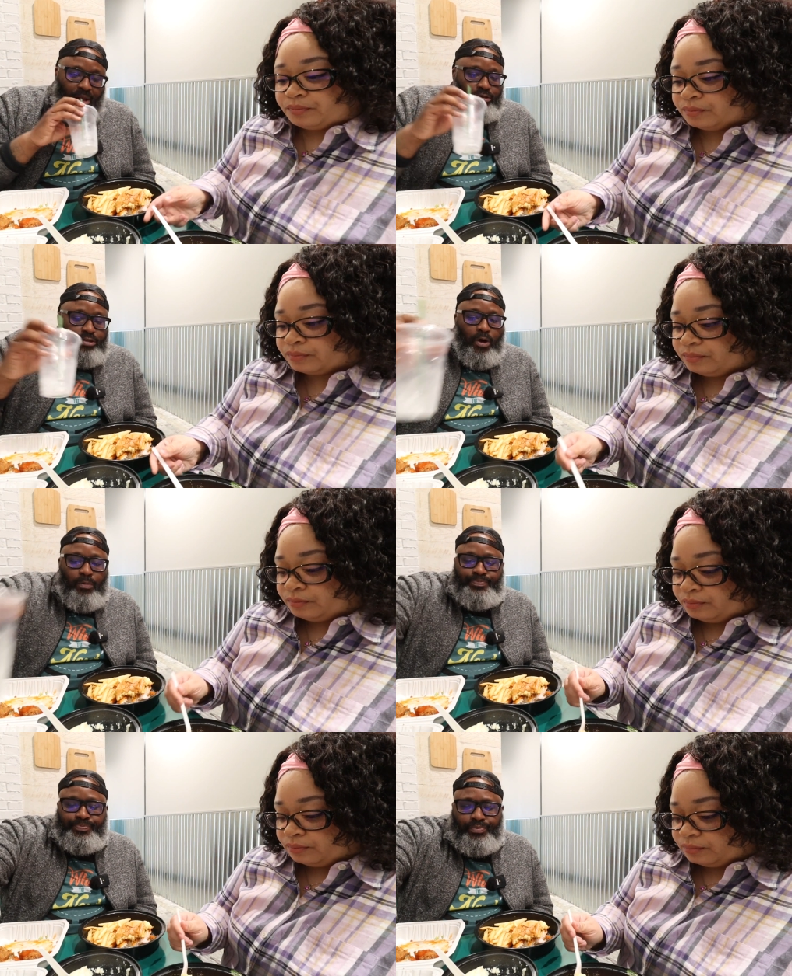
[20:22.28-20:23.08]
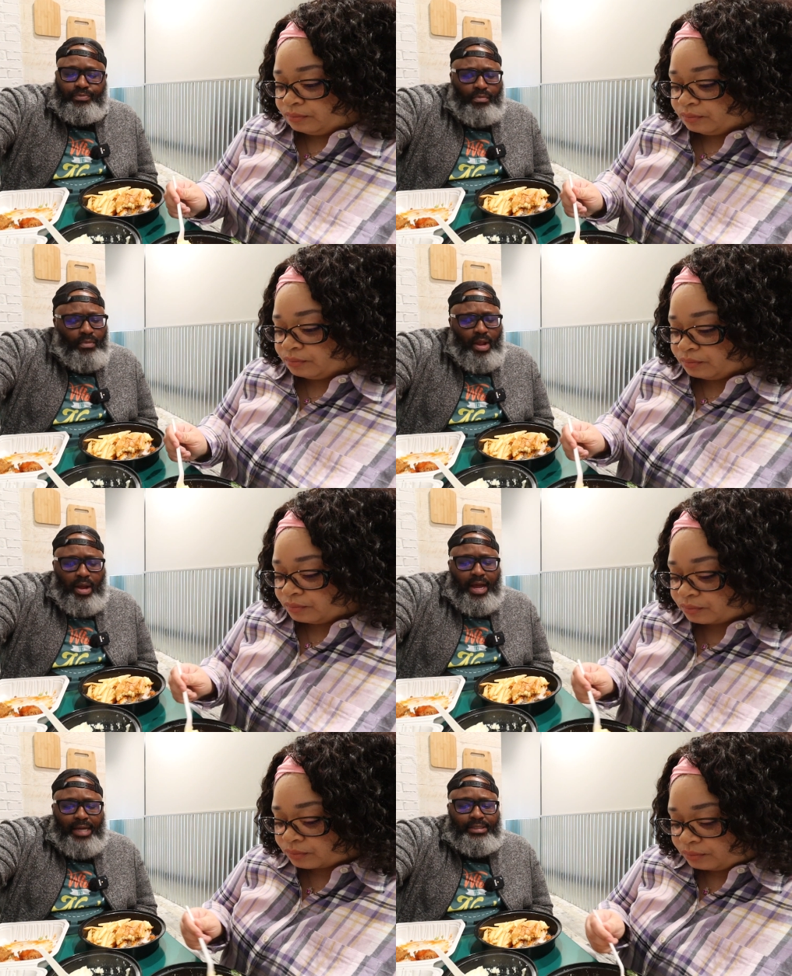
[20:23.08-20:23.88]
Speaker 1: so,
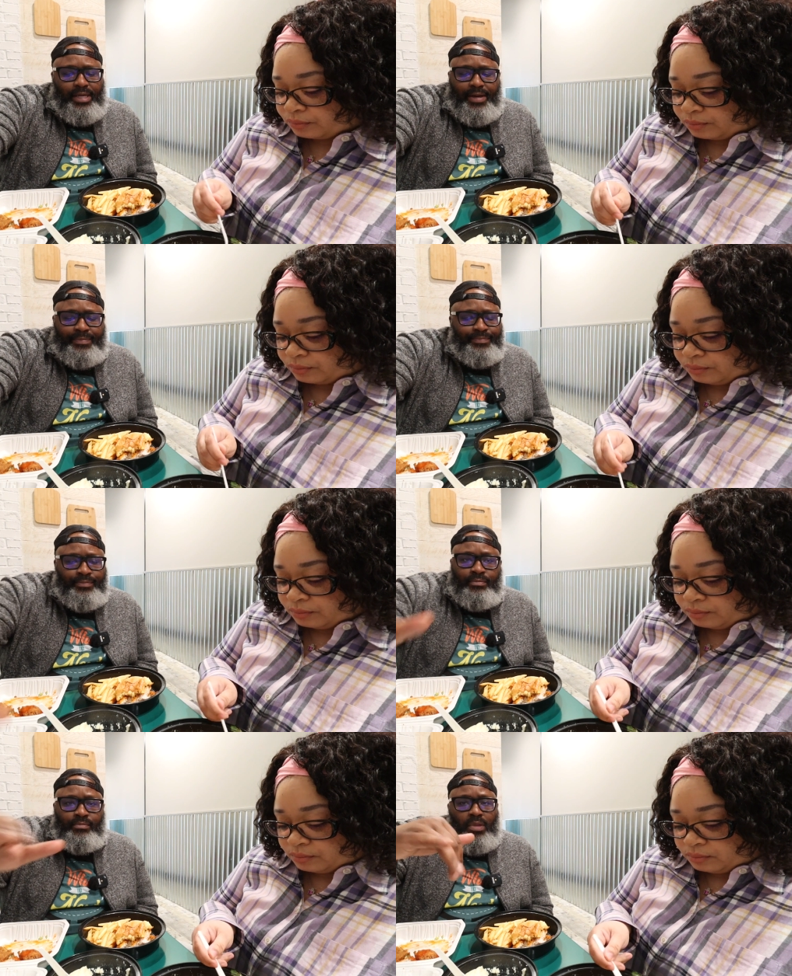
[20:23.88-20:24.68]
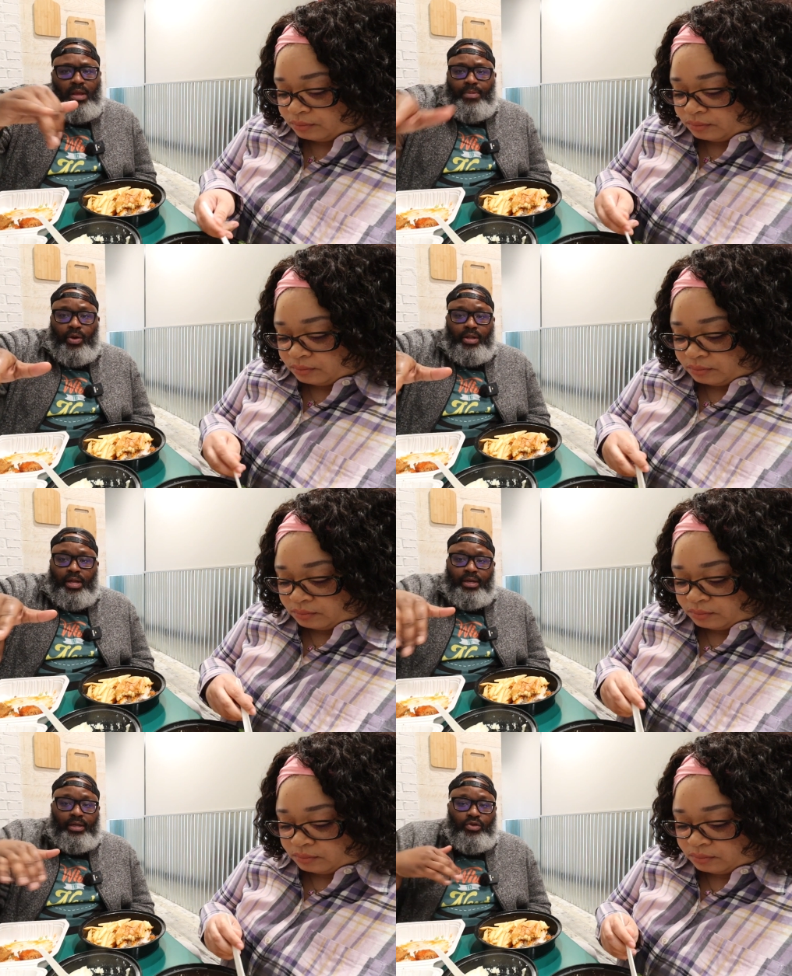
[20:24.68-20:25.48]
like I said, milk
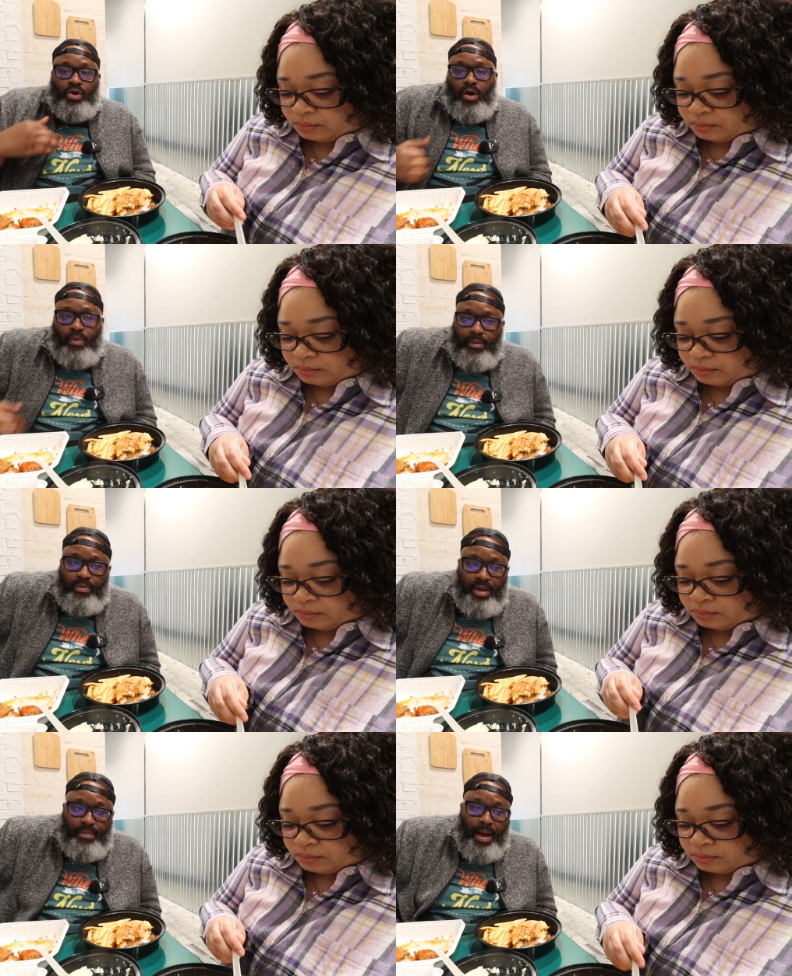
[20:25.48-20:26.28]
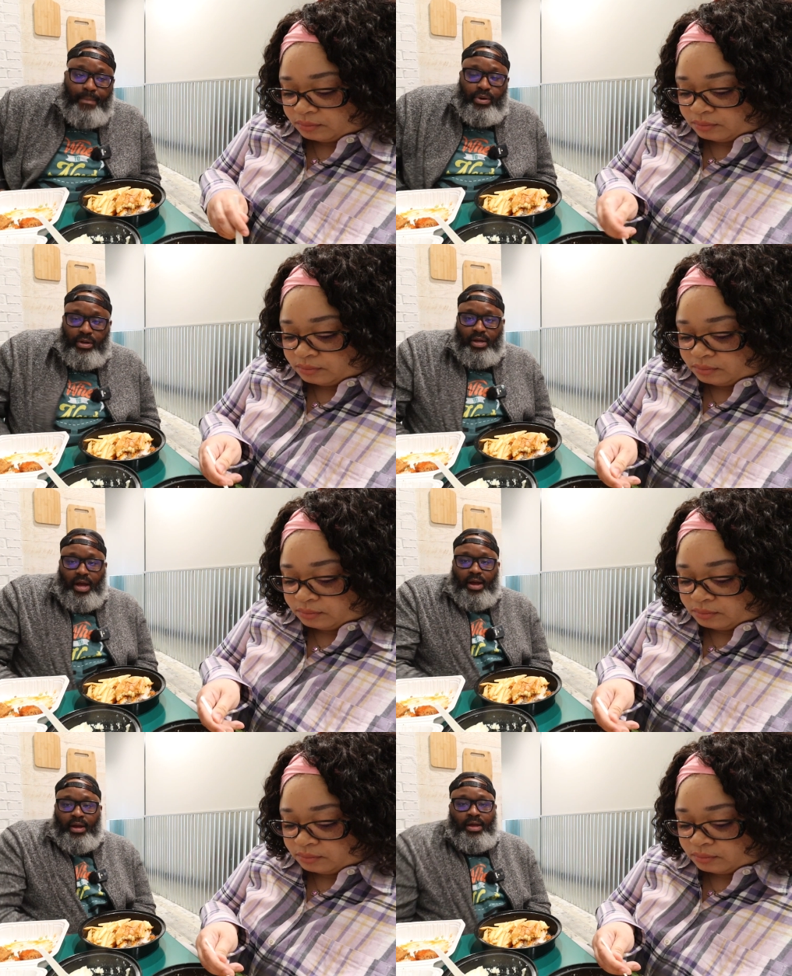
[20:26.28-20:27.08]
and honey, you're all right with me in my book. All
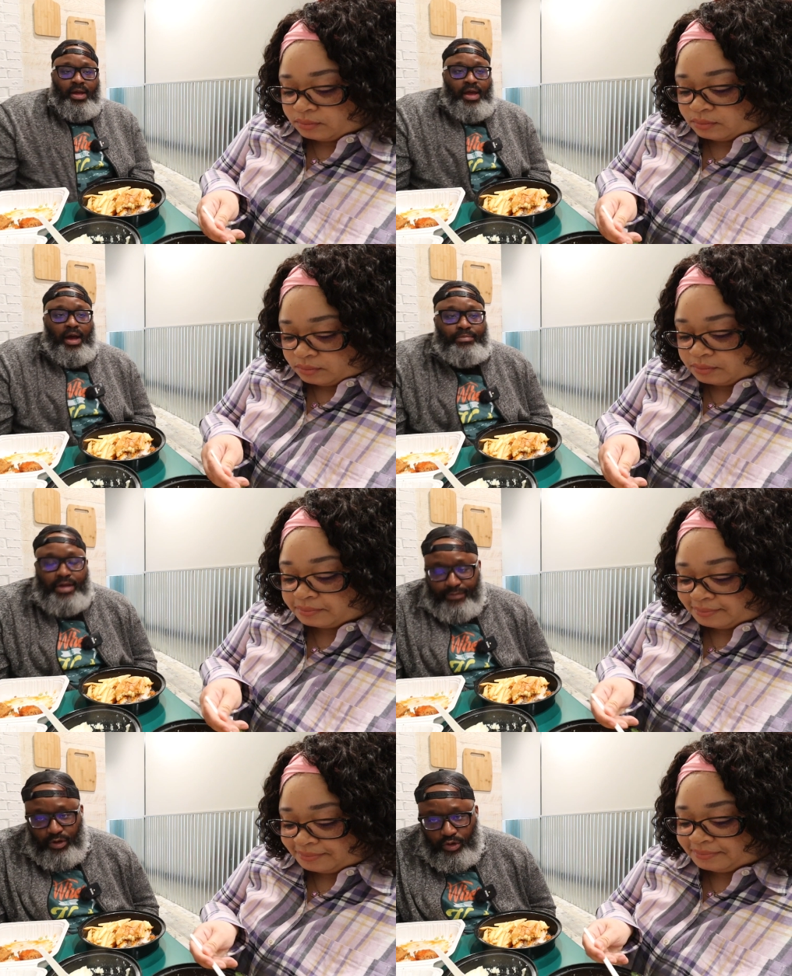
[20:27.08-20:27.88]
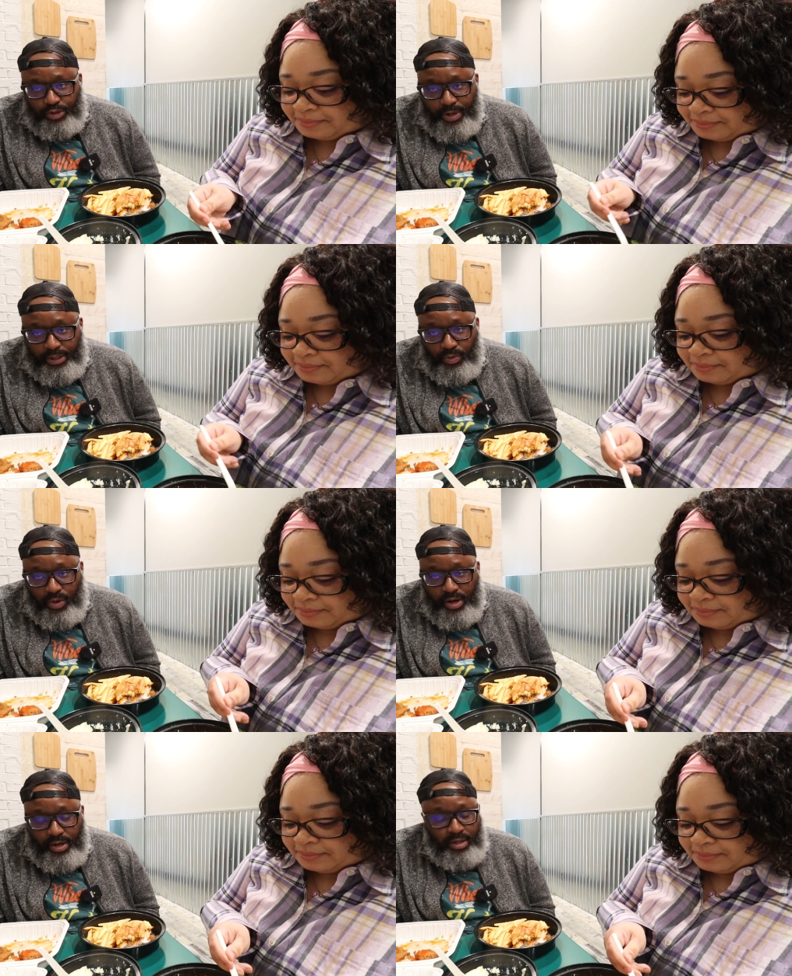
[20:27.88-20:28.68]
right, I'm definitely gonna spread the
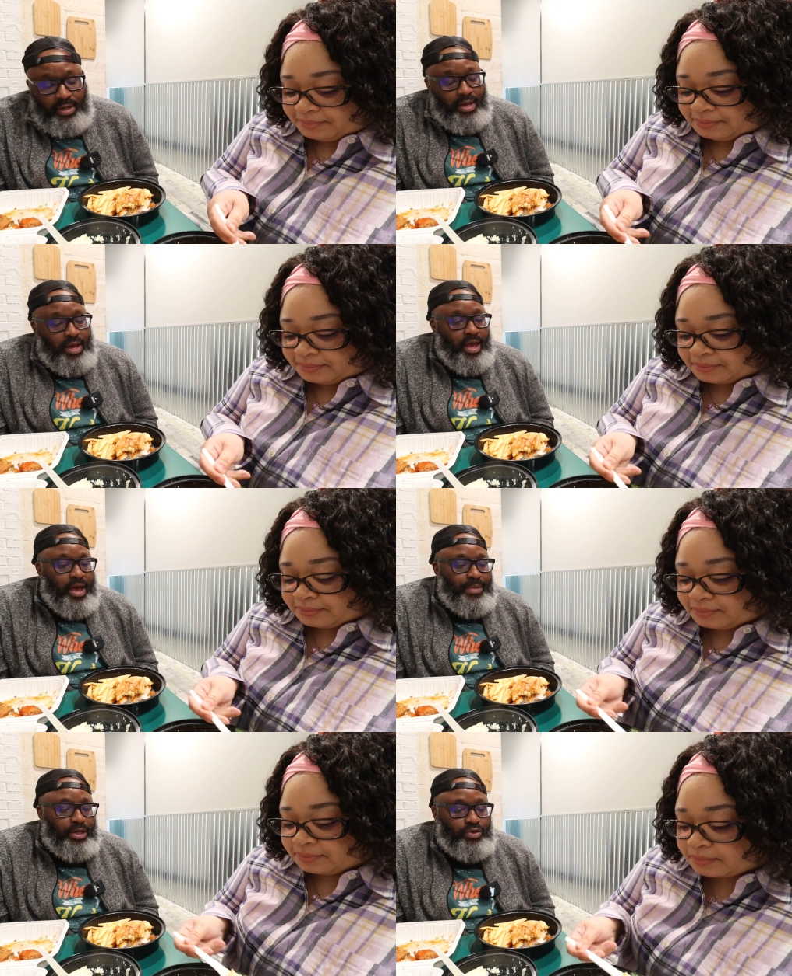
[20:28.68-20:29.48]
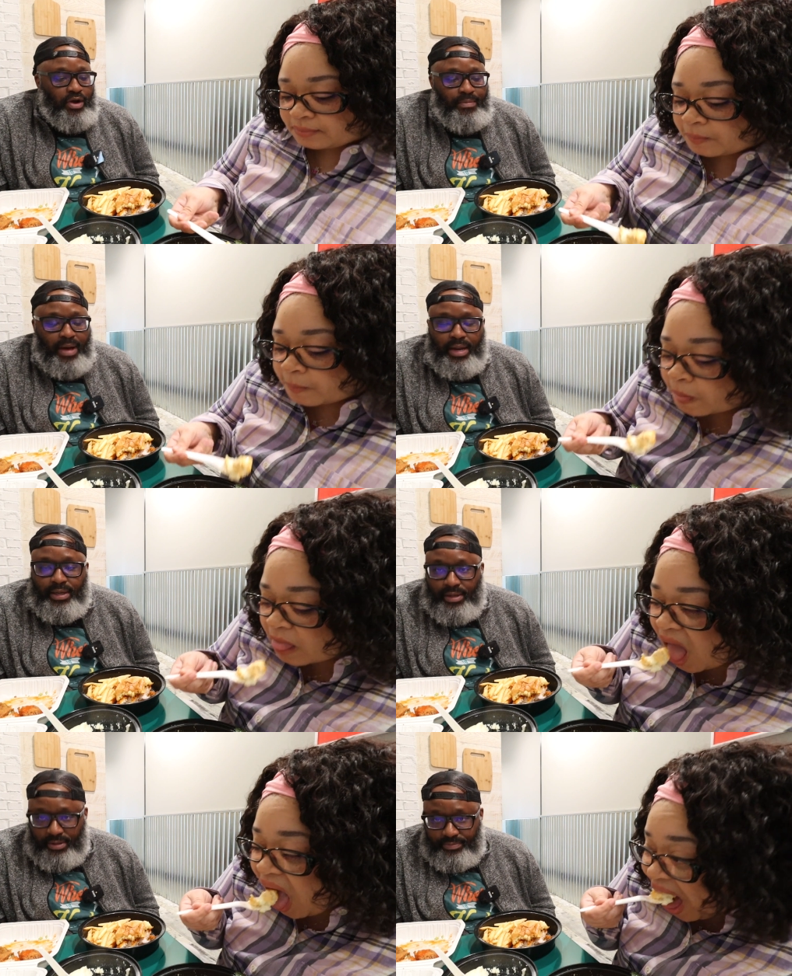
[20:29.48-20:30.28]
word and make sure
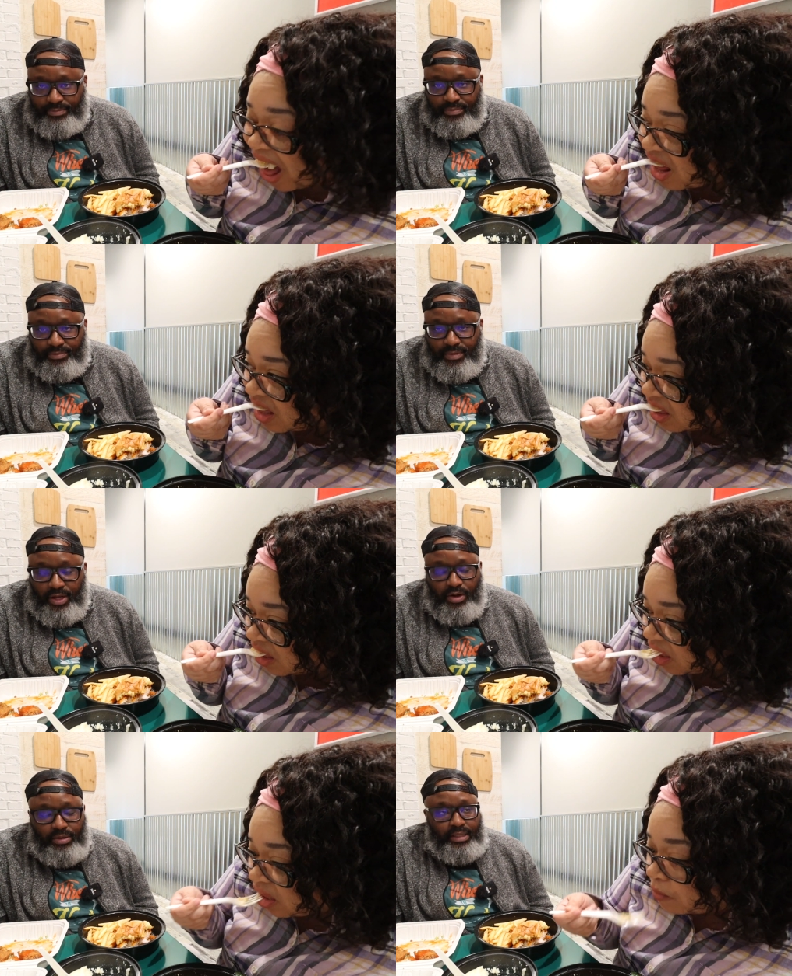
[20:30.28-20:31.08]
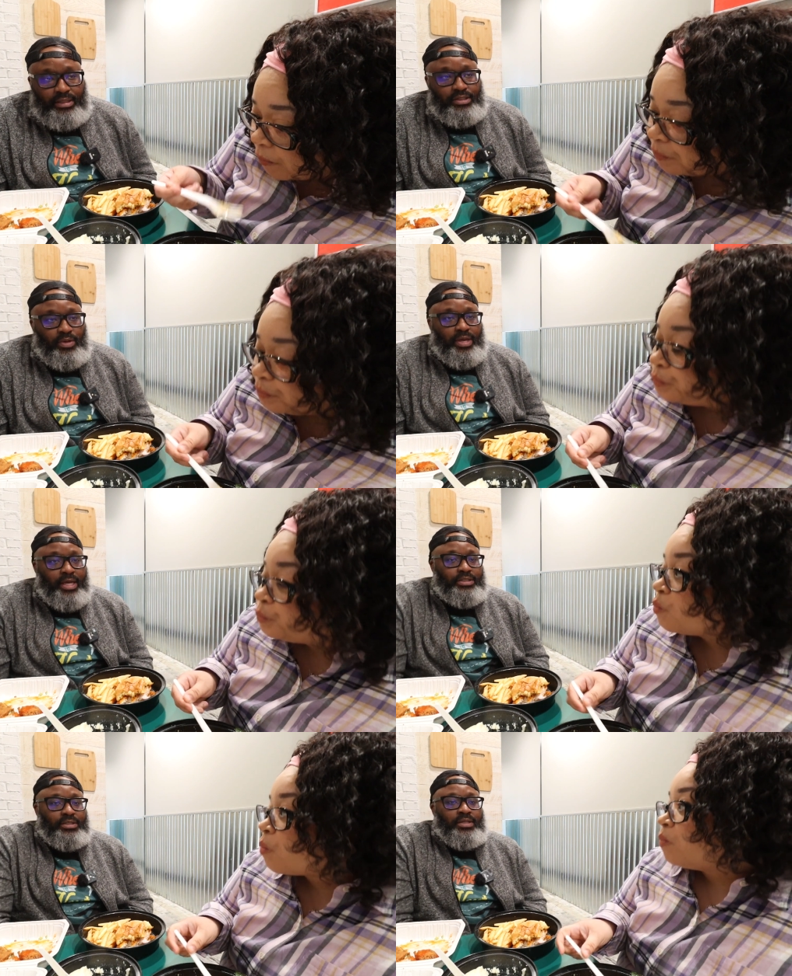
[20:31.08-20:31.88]
everybody, you know, hit this
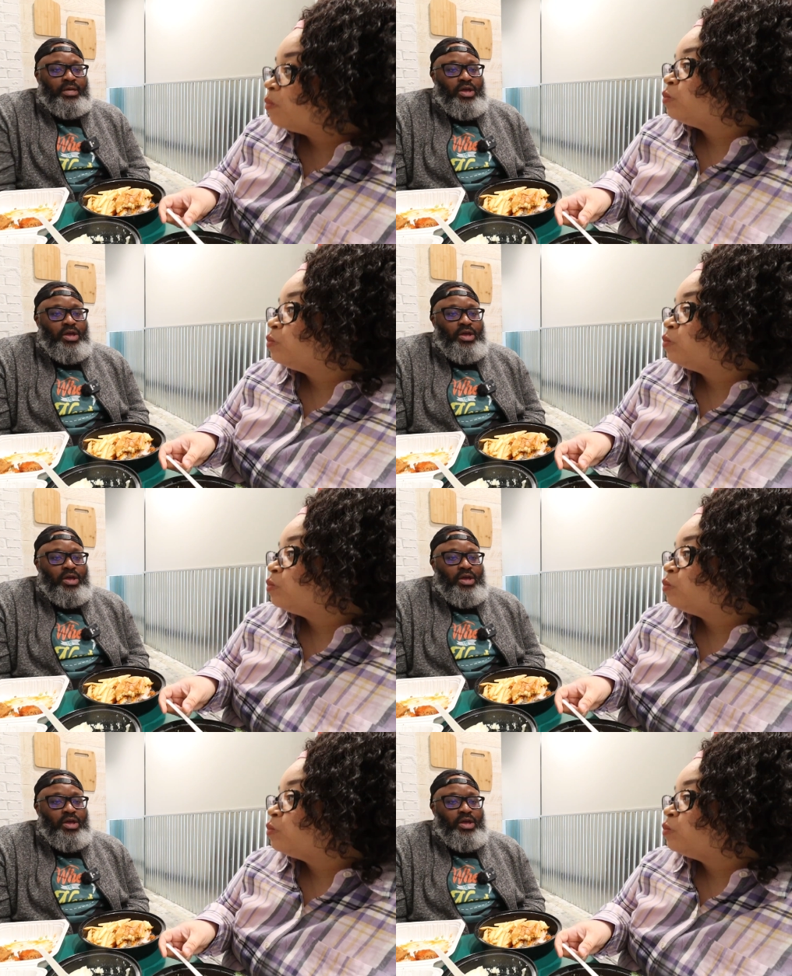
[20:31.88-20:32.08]
location